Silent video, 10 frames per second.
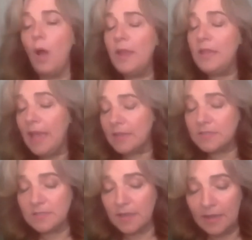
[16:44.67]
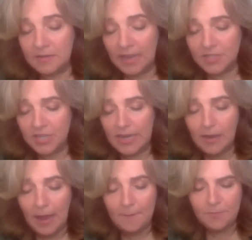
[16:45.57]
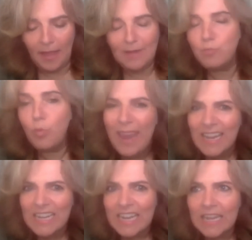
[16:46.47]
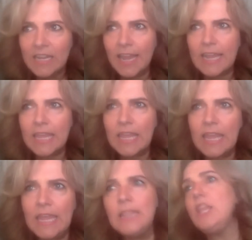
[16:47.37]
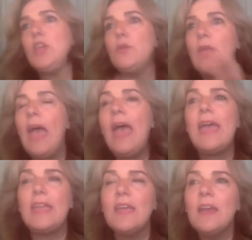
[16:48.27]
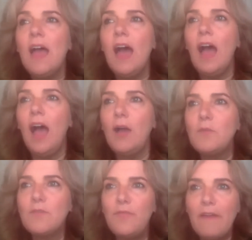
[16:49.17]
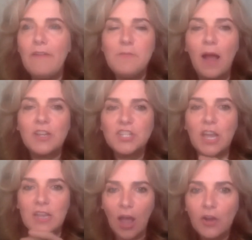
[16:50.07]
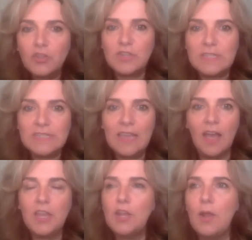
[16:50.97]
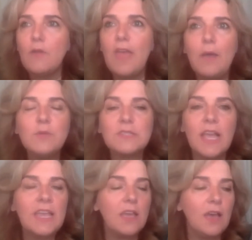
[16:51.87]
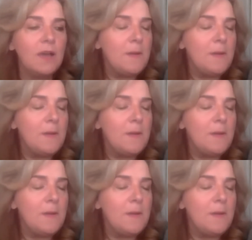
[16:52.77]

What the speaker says: yes, actually. And weirdly, like in the UK, I was very much a country singer. If there was like a